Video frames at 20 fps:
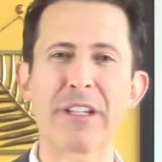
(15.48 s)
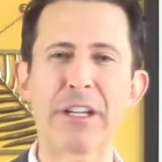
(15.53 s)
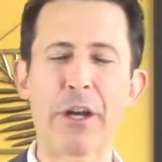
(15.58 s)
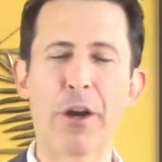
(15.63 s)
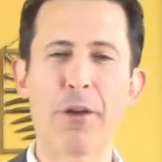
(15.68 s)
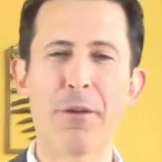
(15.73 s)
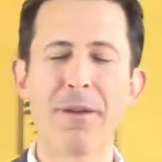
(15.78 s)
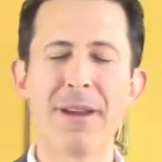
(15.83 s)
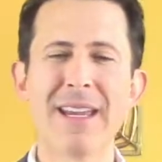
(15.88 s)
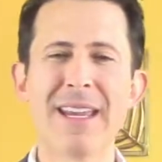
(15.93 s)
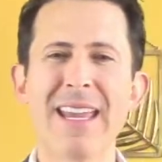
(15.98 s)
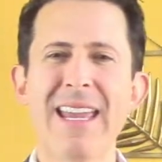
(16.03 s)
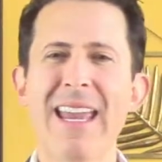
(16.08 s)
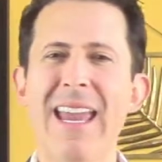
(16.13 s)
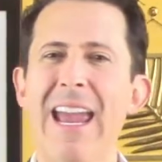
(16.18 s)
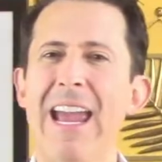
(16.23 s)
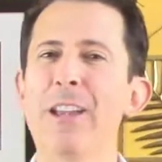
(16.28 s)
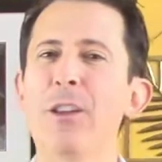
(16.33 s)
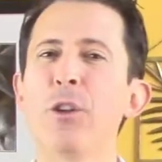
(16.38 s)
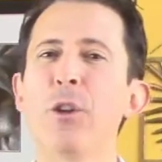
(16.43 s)
Leon.
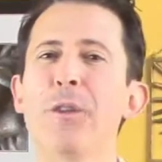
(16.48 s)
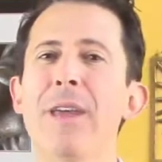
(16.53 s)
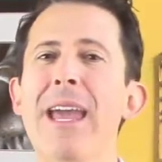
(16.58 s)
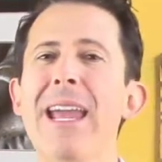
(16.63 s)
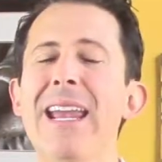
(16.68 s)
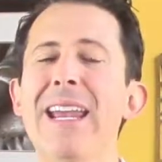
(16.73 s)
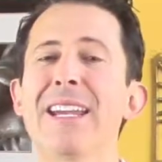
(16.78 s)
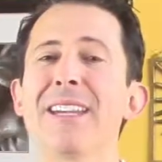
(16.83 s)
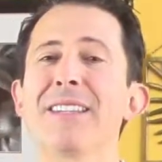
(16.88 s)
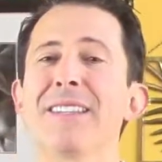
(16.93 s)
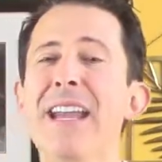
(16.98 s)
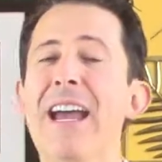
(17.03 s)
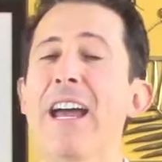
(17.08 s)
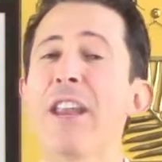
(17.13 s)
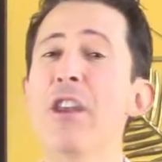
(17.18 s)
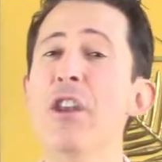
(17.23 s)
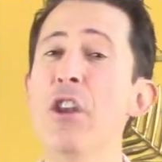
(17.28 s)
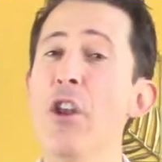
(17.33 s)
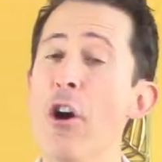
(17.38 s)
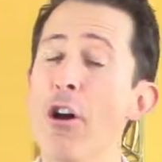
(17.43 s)
And today is
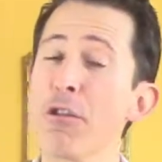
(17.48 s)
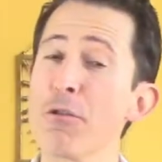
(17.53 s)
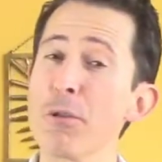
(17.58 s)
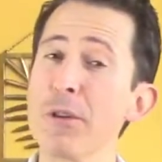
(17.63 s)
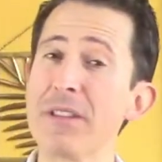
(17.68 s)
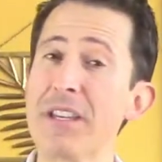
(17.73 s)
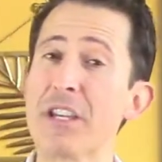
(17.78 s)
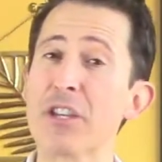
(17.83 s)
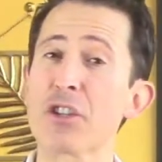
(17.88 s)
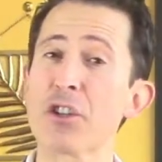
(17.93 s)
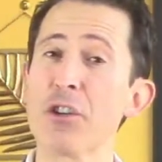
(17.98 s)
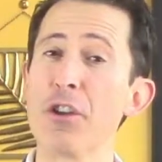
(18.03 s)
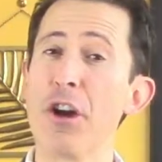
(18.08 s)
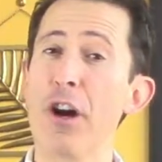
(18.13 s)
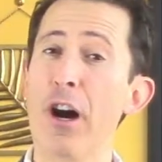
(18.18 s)
another edition